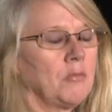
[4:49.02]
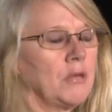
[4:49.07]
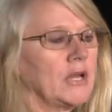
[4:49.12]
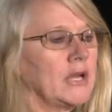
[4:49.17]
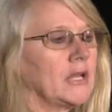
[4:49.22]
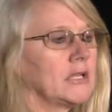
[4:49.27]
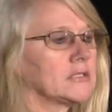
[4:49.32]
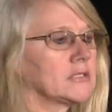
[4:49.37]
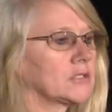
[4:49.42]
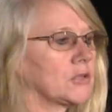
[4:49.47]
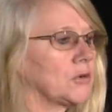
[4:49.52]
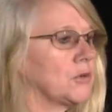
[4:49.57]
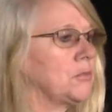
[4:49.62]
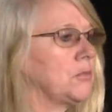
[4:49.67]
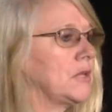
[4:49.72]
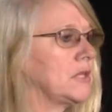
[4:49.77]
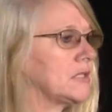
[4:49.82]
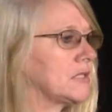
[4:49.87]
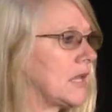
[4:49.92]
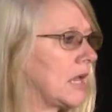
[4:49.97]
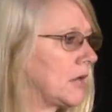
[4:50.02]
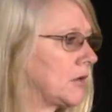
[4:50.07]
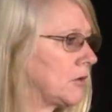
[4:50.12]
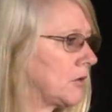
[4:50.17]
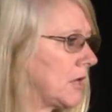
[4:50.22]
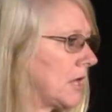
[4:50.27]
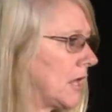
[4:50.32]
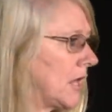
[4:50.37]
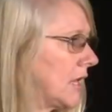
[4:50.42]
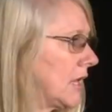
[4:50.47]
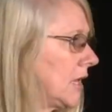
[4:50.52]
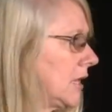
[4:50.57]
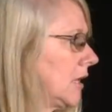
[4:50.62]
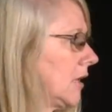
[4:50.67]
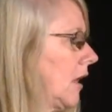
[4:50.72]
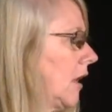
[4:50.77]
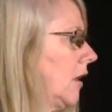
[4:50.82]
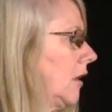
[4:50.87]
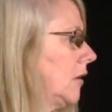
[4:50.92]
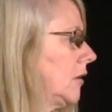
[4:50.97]
But it's going to be
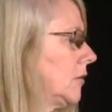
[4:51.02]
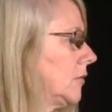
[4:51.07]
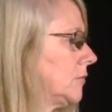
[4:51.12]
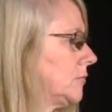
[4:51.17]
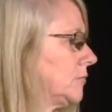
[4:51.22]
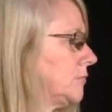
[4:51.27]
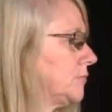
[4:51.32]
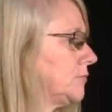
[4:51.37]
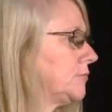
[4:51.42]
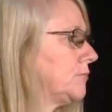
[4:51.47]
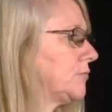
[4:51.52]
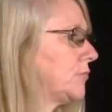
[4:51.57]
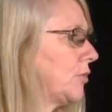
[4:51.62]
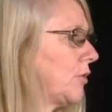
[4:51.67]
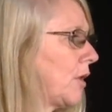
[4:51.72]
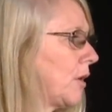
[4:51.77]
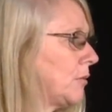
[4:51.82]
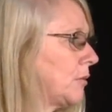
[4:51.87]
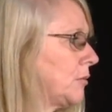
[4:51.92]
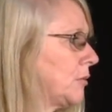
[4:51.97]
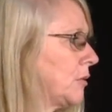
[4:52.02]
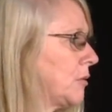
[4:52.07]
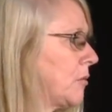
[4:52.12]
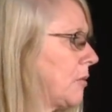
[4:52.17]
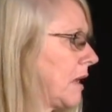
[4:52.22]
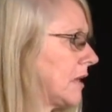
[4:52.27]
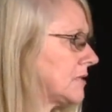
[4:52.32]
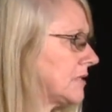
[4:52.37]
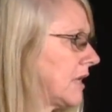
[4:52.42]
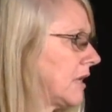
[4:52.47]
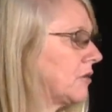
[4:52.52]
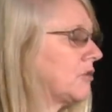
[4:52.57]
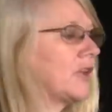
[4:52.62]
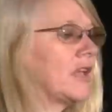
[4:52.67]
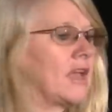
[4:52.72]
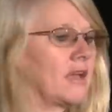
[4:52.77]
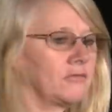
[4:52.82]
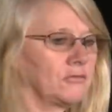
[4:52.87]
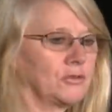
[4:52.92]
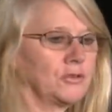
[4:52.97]
Saturday. Um, probably by
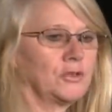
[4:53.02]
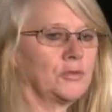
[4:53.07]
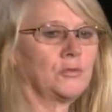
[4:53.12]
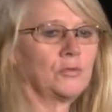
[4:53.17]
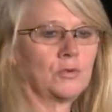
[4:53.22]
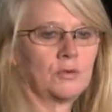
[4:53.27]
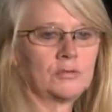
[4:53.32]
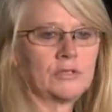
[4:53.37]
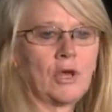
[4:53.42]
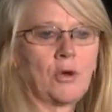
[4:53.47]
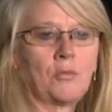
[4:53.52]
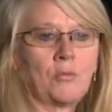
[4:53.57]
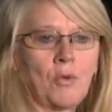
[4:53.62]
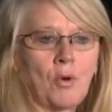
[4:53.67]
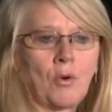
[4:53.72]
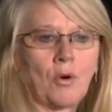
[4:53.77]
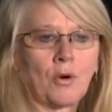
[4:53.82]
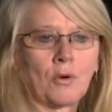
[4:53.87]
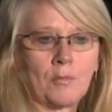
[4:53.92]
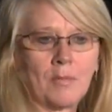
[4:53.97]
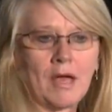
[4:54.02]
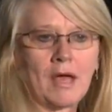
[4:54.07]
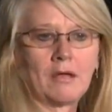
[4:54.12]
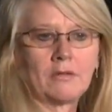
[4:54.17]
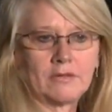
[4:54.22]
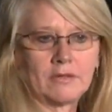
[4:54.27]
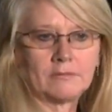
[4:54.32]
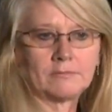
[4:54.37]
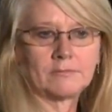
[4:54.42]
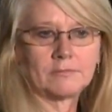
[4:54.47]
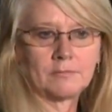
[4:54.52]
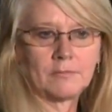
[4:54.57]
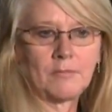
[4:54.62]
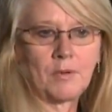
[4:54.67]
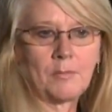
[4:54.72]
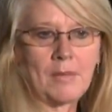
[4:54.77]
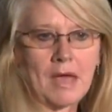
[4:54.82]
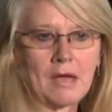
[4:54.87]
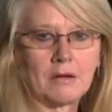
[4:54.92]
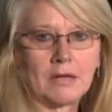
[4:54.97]
Saturday afternoon, we'll know more about
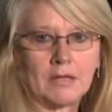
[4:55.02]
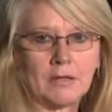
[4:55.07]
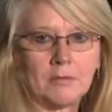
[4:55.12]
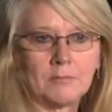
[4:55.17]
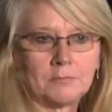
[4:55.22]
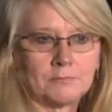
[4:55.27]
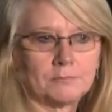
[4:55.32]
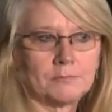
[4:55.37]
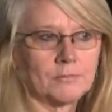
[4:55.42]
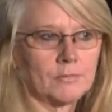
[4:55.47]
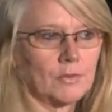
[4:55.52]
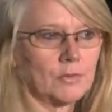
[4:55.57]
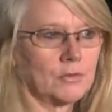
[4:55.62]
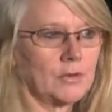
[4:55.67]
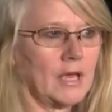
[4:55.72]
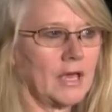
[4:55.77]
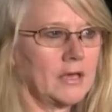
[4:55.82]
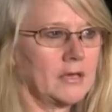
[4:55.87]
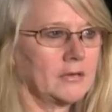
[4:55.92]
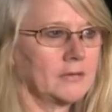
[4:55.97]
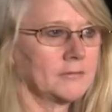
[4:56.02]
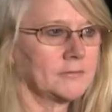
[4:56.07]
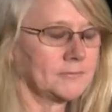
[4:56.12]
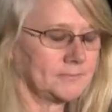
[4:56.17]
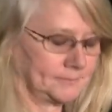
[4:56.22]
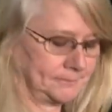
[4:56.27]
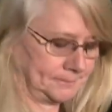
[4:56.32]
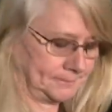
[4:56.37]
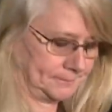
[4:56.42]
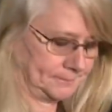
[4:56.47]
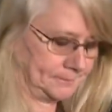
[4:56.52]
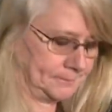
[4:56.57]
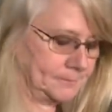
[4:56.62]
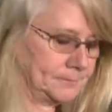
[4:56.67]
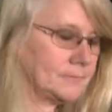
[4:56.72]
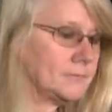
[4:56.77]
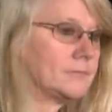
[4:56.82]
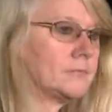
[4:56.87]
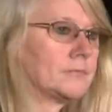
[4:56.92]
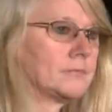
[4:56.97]
about him. Okay.
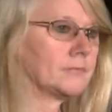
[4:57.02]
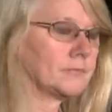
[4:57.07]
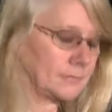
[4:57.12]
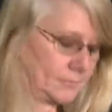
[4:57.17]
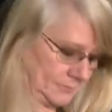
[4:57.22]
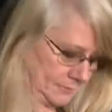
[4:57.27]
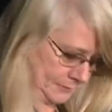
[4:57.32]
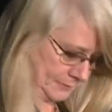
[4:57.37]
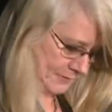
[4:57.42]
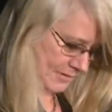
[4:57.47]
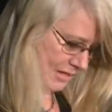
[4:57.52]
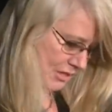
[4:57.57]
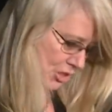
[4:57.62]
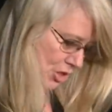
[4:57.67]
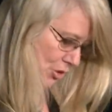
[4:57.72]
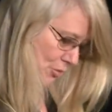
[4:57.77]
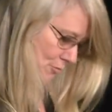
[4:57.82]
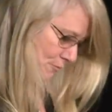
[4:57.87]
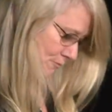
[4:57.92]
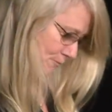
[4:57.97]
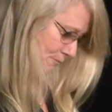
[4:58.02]
Thank you.